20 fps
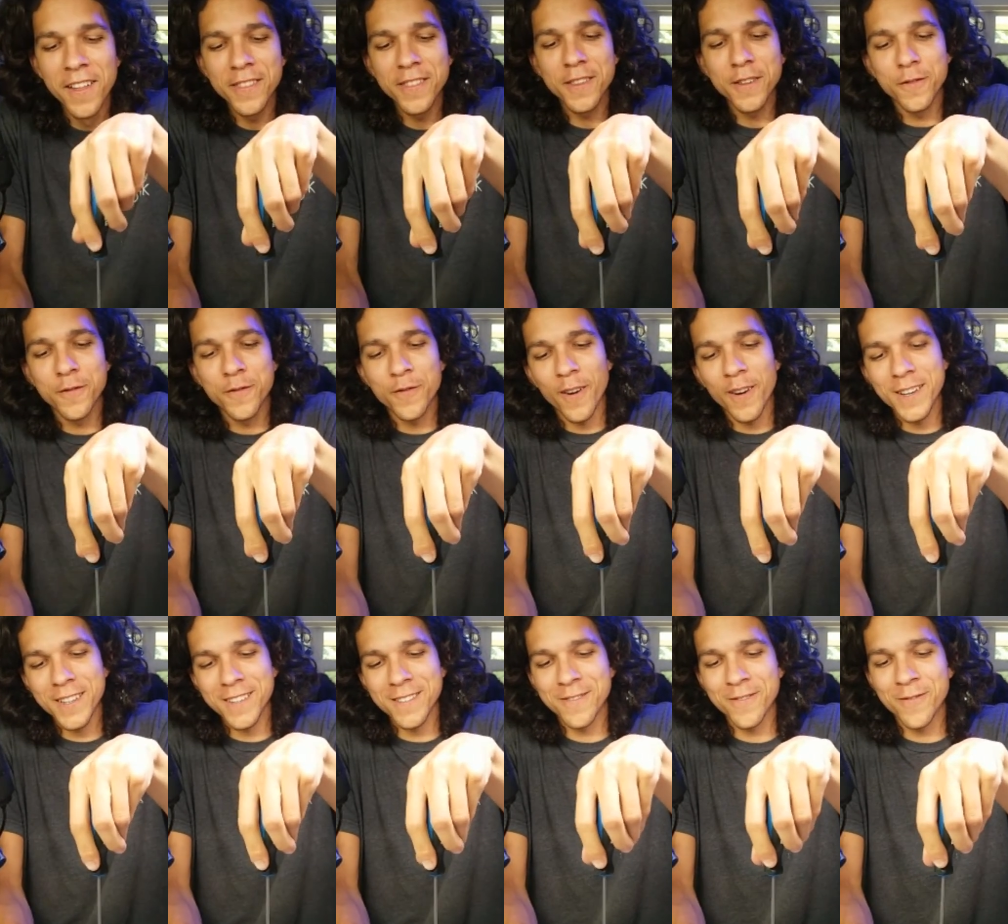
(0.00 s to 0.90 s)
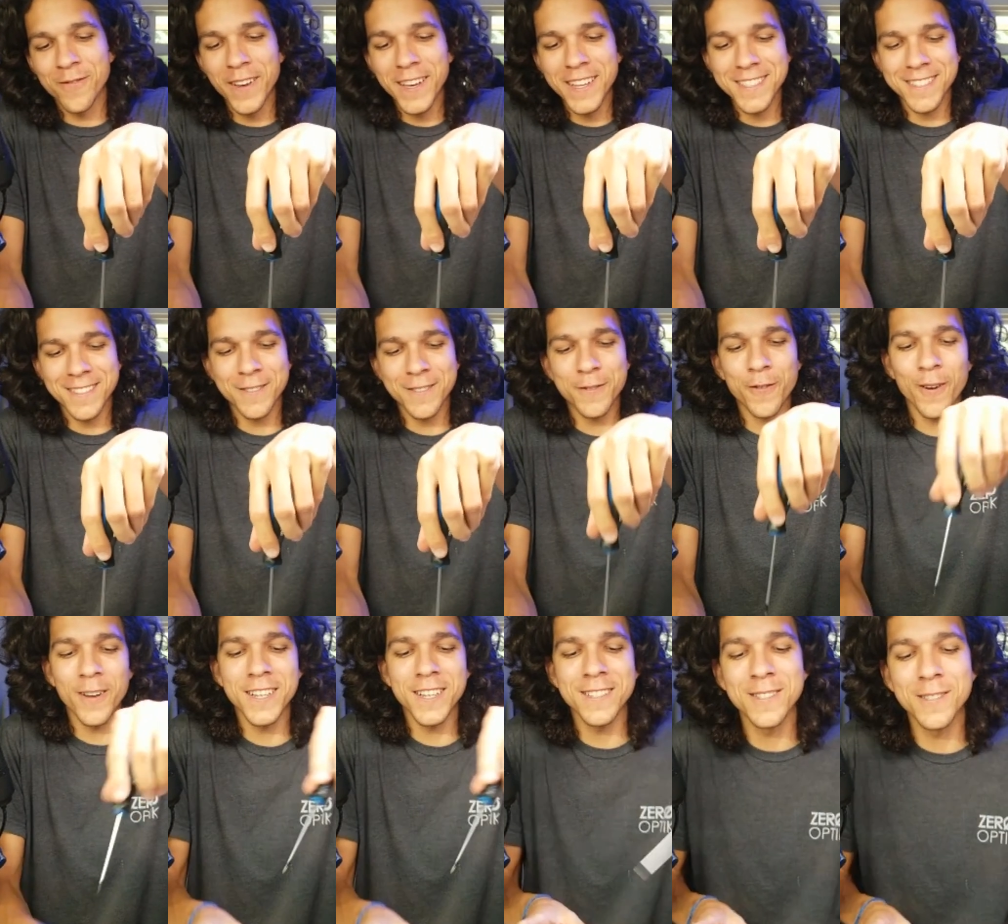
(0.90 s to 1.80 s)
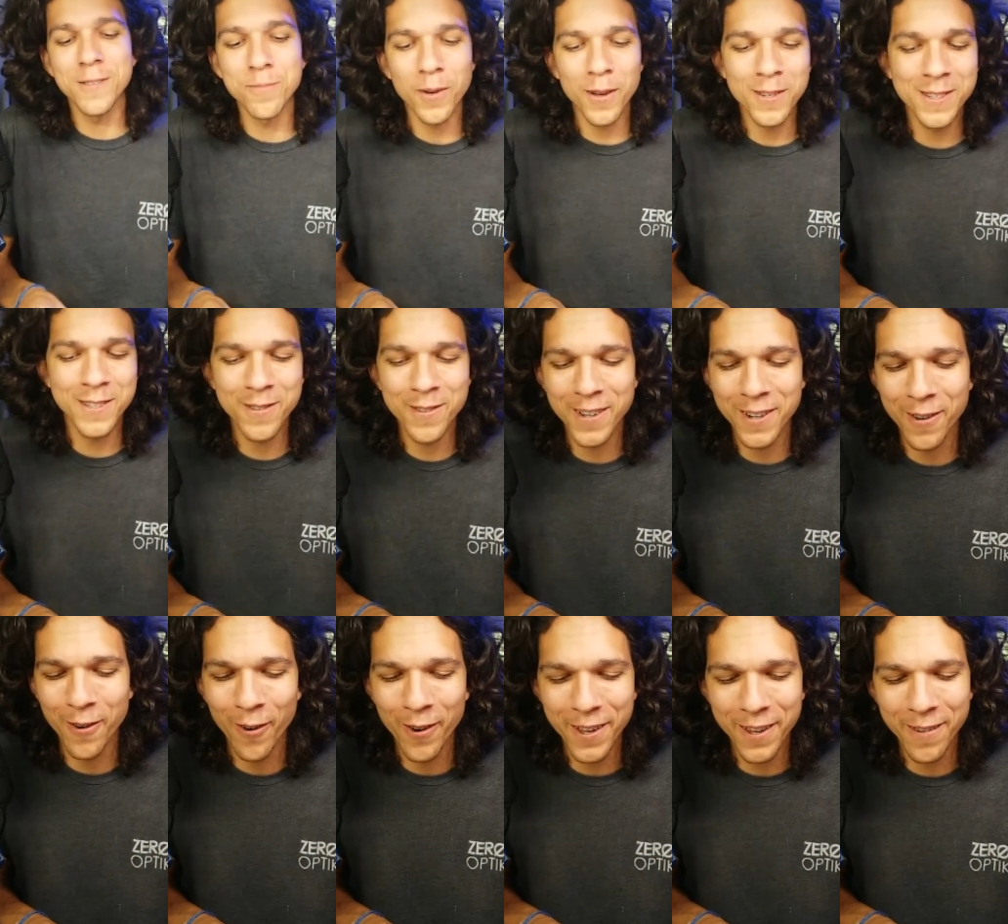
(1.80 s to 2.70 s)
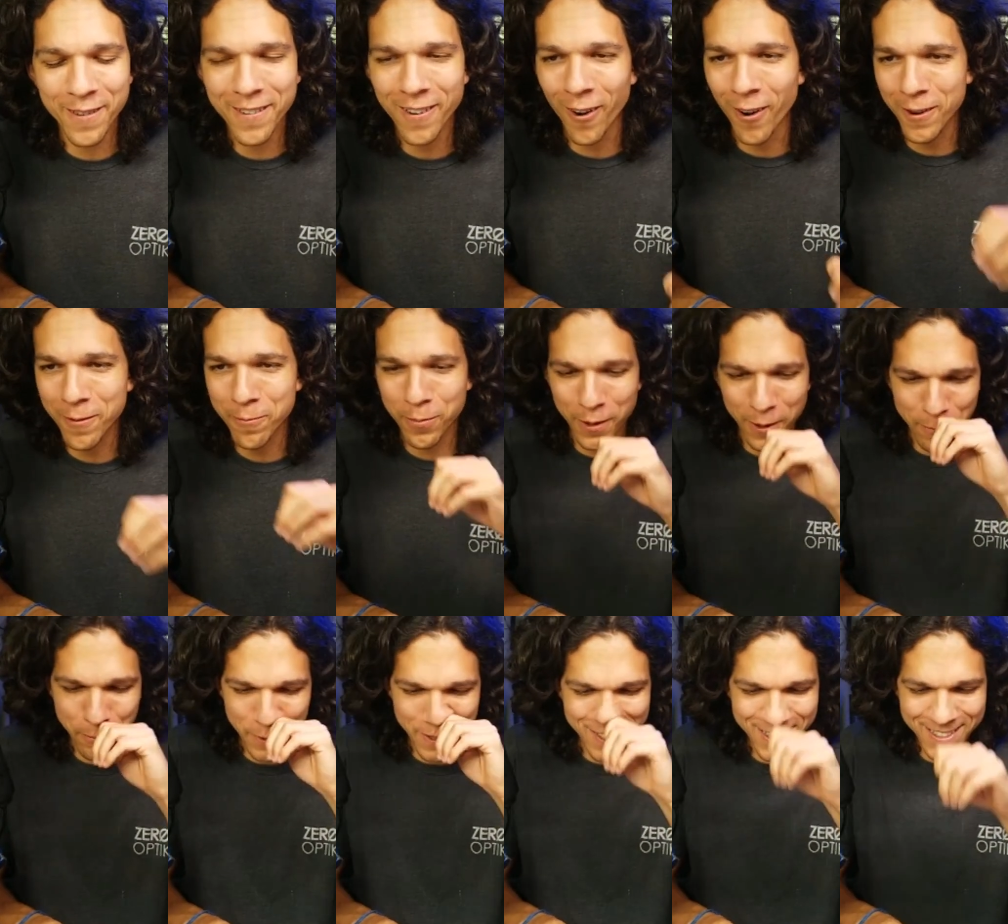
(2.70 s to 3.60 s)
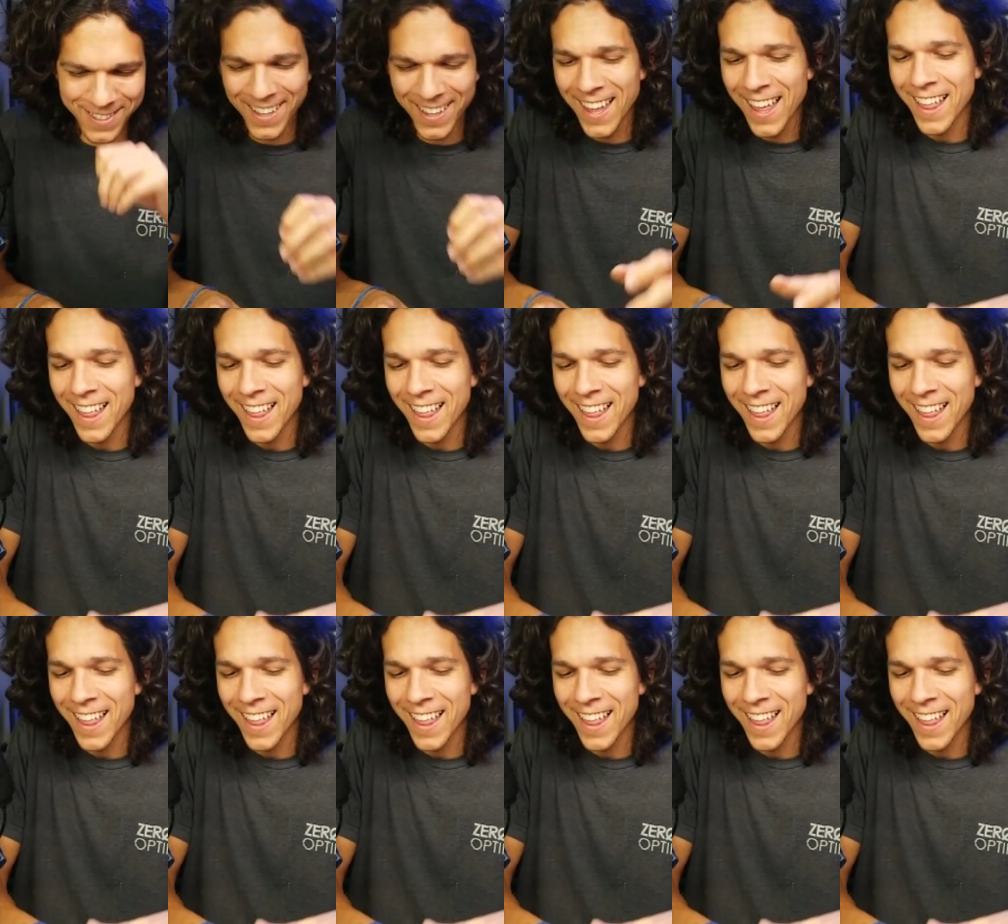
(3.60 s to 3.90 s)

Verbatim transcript: the font of uh, Vazen's font is supposed to annoy you on purpose.